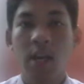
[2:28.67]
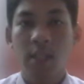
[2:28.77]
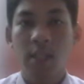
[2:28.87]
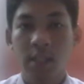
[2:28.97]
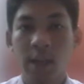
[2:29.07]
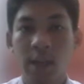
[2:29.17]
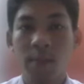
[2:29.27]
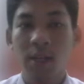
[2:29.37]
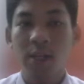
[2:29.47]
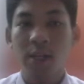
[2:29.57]

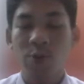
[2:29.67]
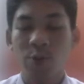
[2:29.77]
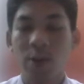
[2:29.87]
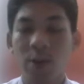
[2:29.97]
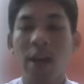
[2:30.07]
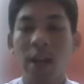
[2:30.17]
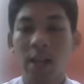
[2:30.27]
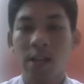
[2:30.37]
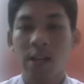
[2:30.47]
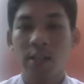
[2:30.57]
Chapter 2.
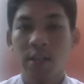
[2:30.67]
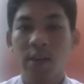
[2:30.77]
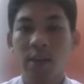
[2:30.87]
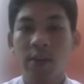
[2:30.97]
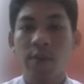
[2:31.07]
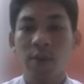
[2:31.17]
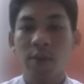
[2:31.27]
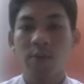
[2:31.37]
Literature Review.